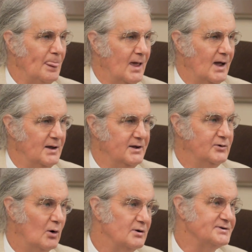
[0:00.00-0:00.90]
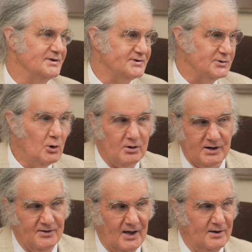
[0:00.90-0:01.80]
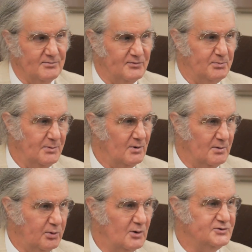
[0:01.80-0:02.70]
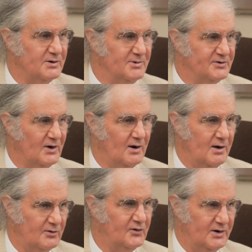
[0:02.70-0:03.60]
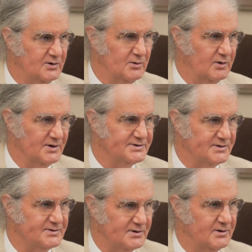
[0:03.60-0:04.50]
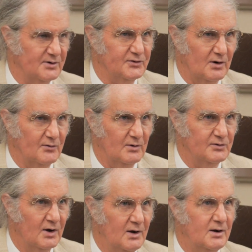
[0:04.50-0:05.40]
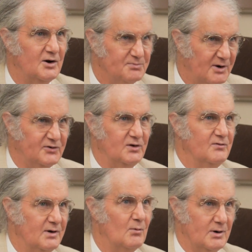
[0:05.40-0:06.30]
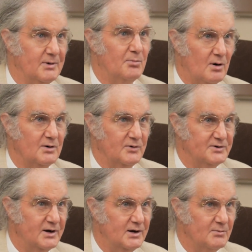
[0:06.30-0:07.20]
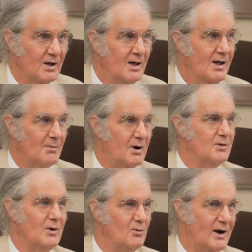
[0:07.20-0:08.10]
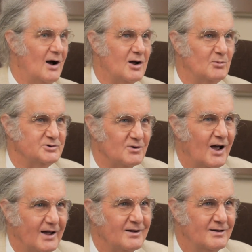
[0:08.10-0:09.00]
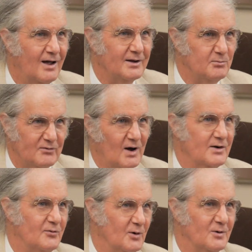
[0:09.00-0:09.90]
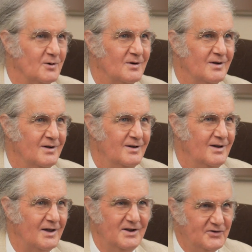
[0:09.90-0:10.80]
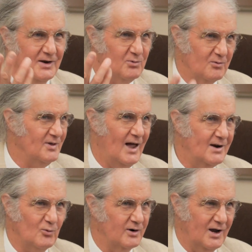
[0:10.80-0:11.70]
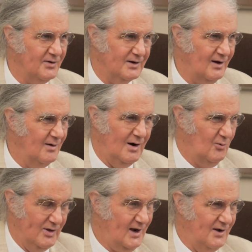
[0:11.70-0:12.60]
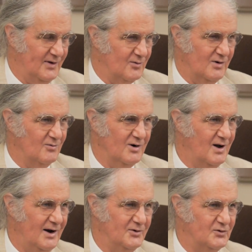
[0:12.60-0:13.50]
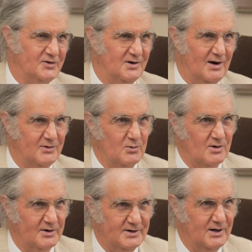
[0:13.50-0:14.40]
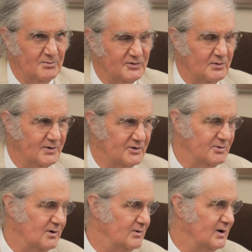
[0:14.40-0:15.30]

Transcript: And he told us the story that people approached him and said, I understand you're doing this study on cell phones. Here's my C V. I want to be part of your team. And by the way, what outcome would you like? I can provide it for you. And he said, well, with that work ethic, or with that ethic, we're, we're not interested in having you on our team. So thanks, but no